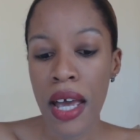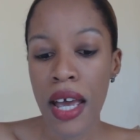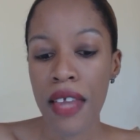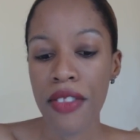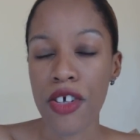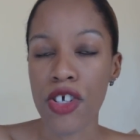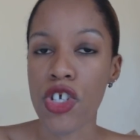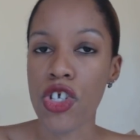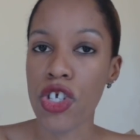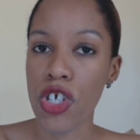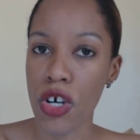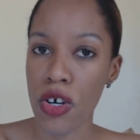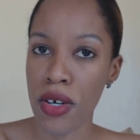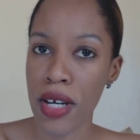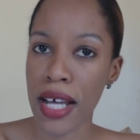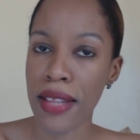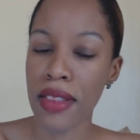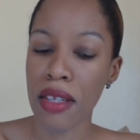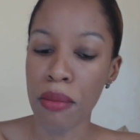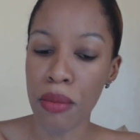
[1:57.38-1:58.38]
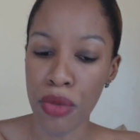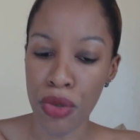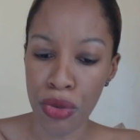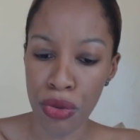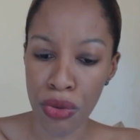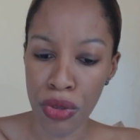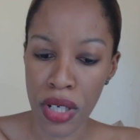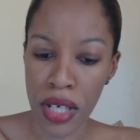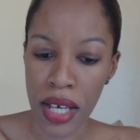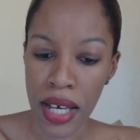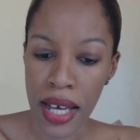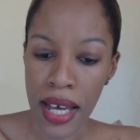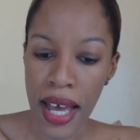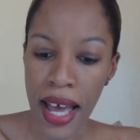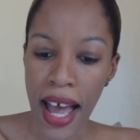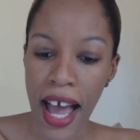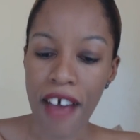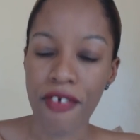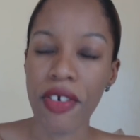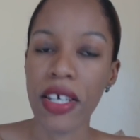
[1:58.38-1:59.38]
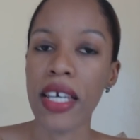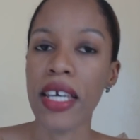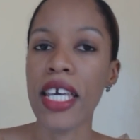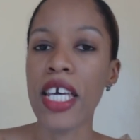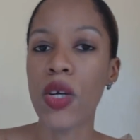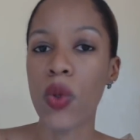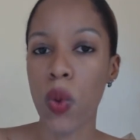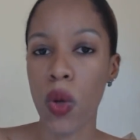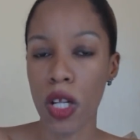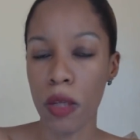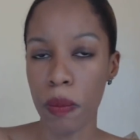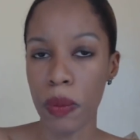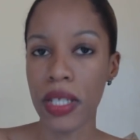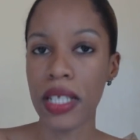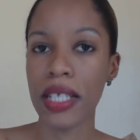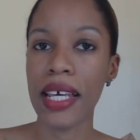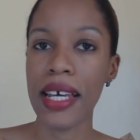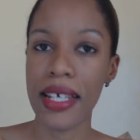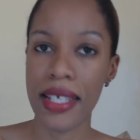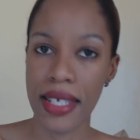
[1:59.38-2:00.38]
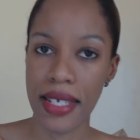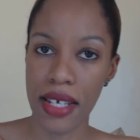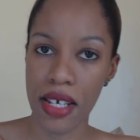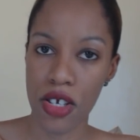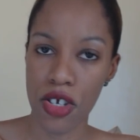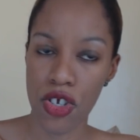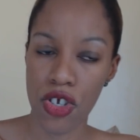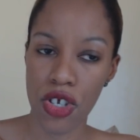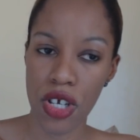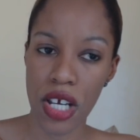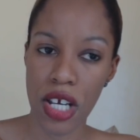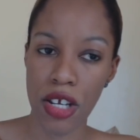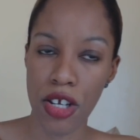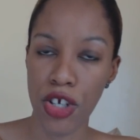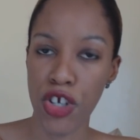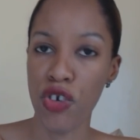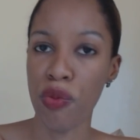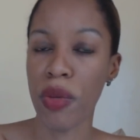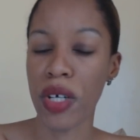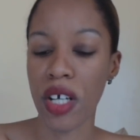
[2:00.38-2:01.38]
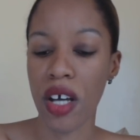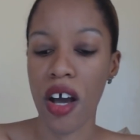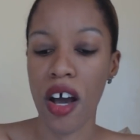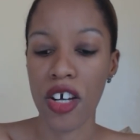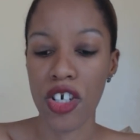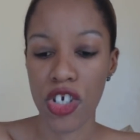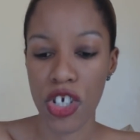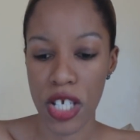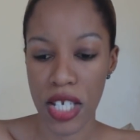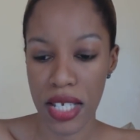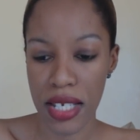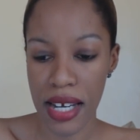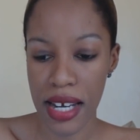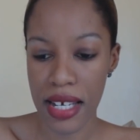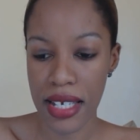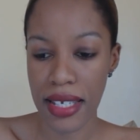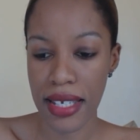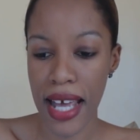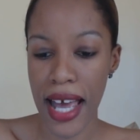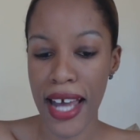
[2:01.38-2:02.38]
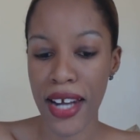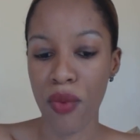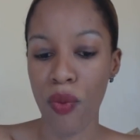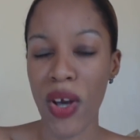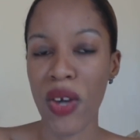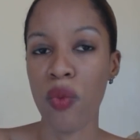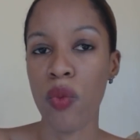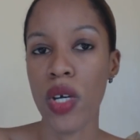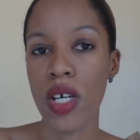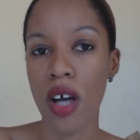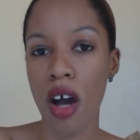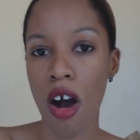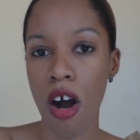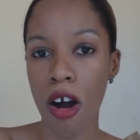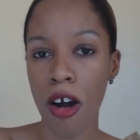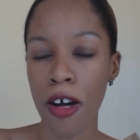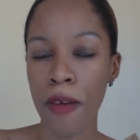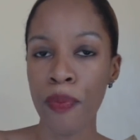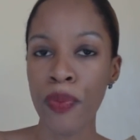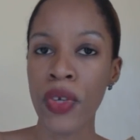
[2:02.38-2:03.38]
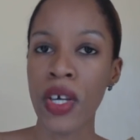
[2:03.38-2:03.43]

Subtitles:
the sun and the moon have equal places in human consciousness. And when we are